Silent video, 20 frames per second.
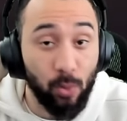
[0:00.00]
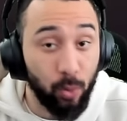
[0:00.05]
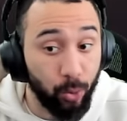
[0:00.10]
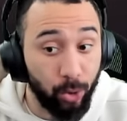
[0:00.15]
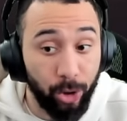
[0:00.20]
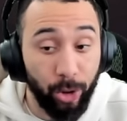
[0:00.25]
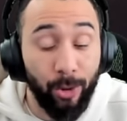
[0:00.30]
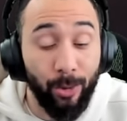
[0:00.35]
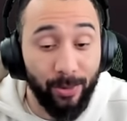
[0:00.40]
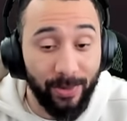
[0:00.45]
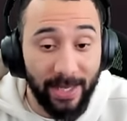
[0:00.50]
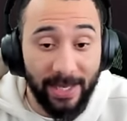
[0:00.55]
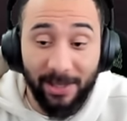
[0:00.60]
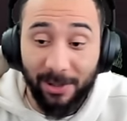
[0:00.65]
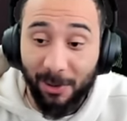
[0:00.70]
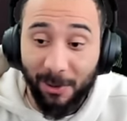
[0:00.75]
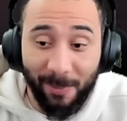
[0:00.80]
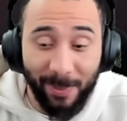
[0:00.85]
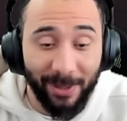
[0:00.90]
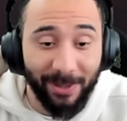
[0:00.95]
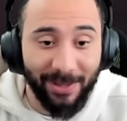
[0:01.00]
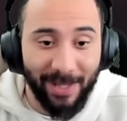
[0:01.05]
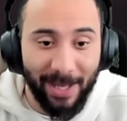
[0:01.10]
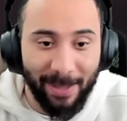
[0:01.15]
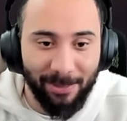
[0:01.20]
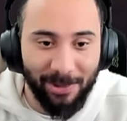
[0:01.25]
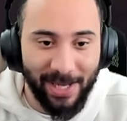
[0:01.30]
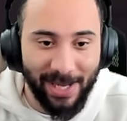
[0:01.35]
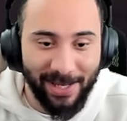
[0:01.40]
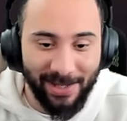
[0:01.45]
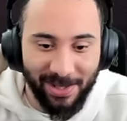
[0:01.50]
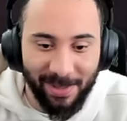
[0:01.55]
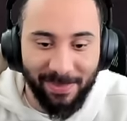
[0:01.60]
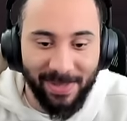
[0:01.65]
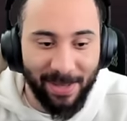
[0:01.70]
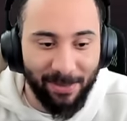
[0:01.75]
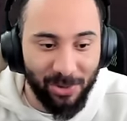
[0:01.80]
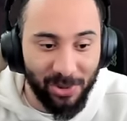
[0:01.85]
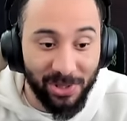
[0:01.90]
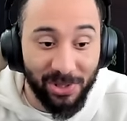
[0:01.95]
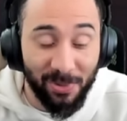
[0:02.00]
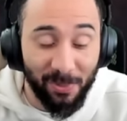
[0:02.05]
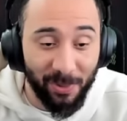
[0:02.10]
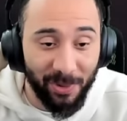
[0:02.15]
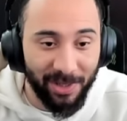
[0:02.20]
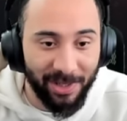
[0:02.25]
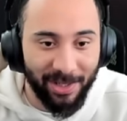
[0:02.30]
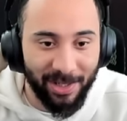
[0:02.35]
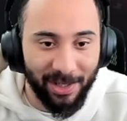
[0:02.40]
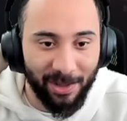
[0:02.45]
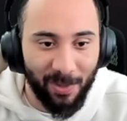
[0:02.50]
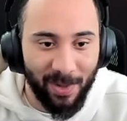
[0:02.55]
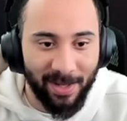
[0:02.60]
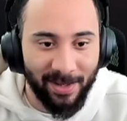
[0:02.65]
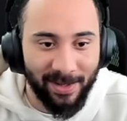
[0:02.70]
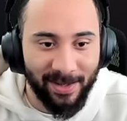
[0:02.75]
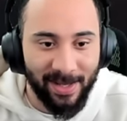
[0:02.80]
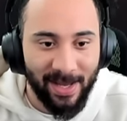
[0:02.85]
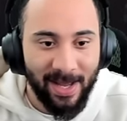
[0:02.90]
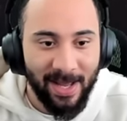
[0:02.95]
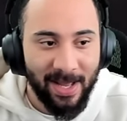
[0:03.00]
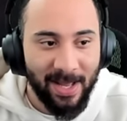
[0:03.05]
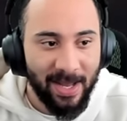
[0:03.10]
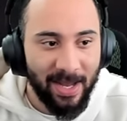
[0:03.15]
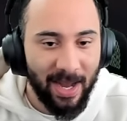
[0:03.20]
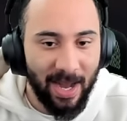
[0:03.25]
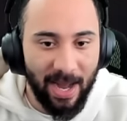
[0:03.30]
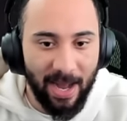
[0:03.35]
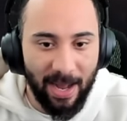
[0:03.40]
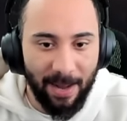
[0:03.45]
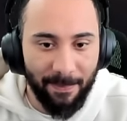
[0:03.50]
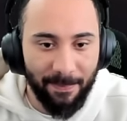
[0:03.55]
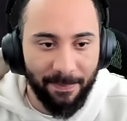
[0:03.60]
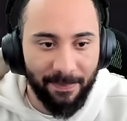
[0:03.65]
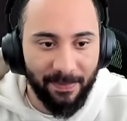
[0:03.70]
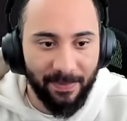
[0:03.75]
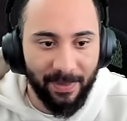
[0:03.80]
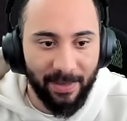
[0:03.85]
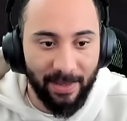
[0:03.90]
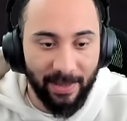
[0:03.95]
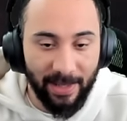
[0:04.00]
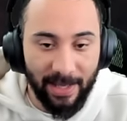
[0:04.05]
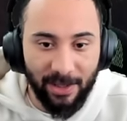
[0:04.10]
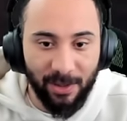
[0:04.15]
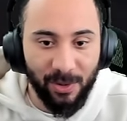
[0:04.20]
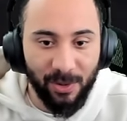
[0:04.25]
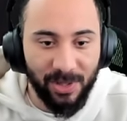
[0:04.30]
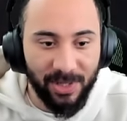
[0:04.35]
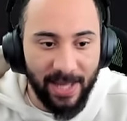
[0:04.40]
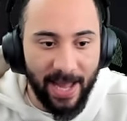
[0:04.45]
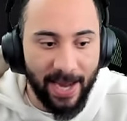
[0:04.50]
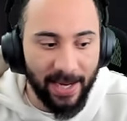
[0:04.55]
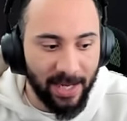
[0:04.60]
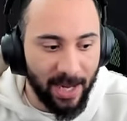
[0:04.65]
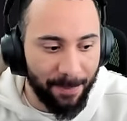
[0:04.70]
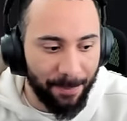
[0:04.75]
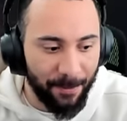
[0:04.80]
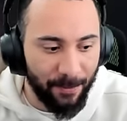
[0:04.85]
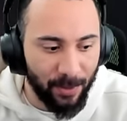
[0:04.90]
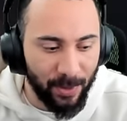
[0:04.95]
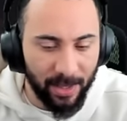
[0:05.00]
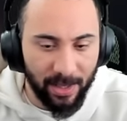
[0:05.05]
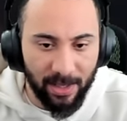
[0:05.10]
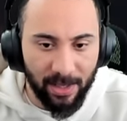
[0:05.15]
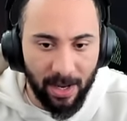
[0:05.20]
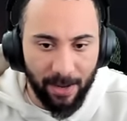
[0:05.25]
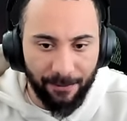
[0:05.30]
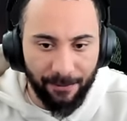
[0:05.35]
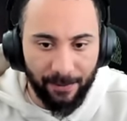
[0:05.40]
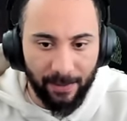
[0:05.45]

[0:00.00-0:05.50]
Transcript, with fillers: do, they do build up, Chad. Sometimes you get some really good ones. Um, and they do stack up if you get enough